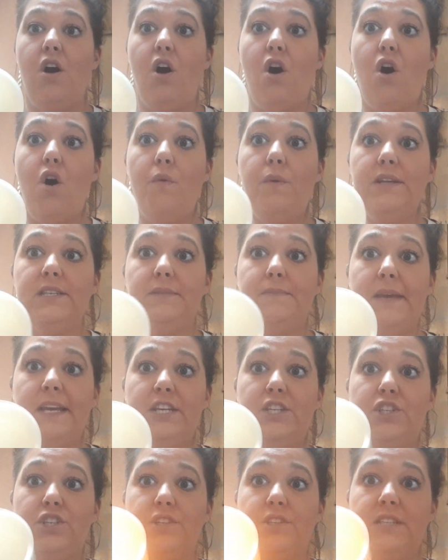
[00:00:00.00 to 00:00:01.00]
Always
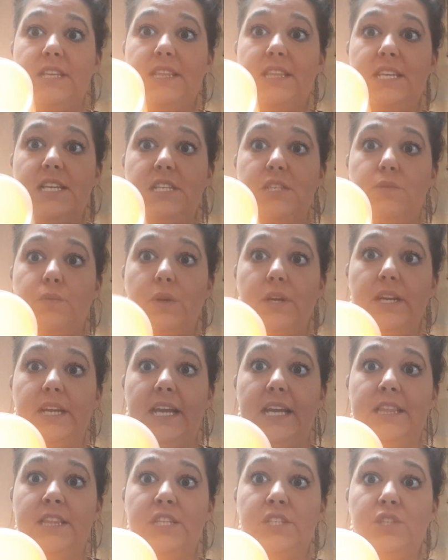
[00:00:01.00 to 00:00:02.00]
make sure that these
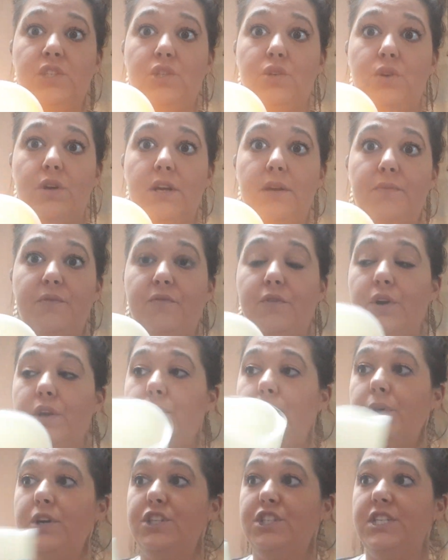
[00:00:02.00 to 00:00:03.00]
work in the store before
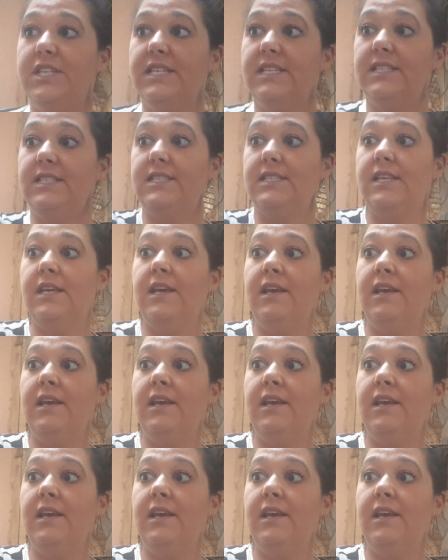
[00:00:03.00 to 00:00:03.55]
you purchase.